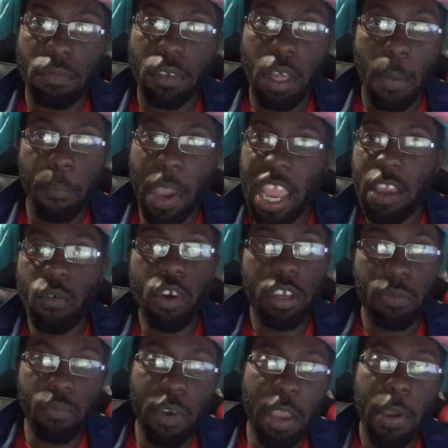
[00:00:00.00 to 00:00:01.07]
Maybe
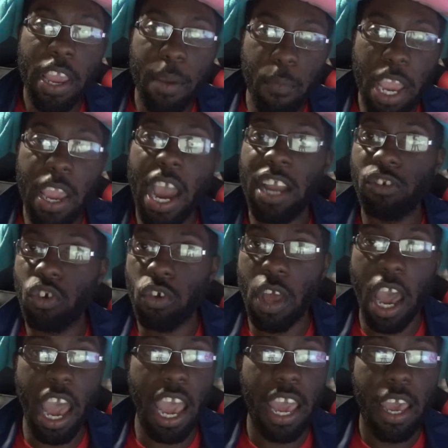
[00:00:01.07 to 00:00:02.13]
I should
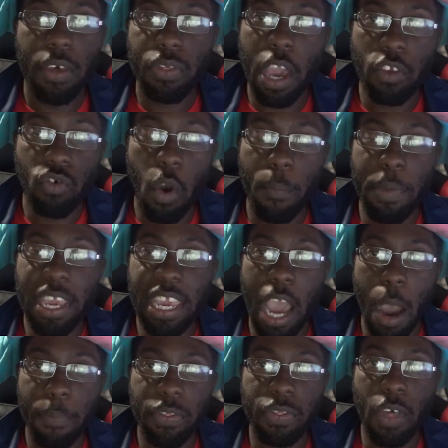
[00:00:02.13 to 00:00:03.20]
schedule a
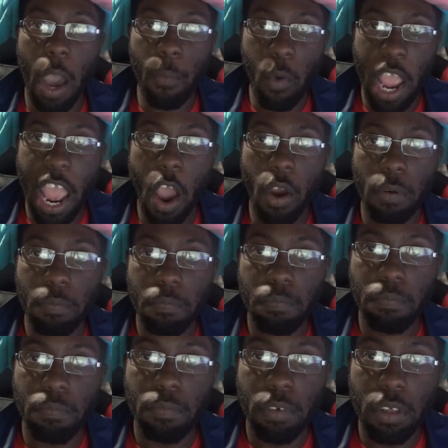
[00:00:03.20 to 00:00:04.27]
meetup somewhere
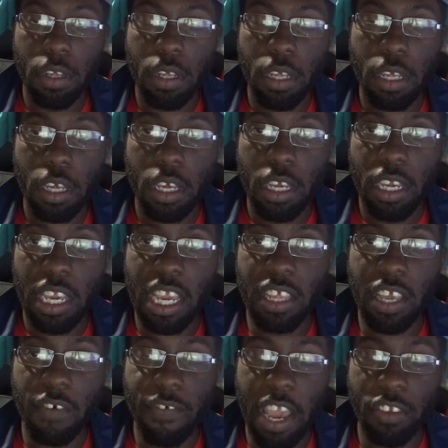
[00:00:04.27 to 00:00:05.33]
in the
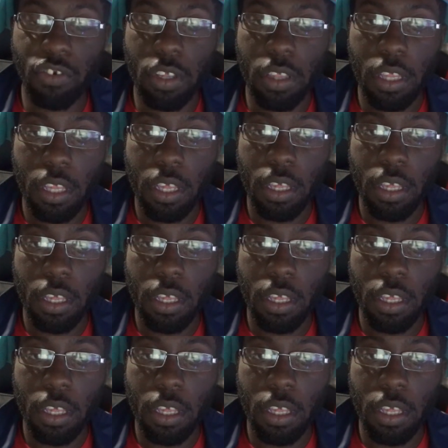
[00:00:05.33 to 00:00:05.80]
convention.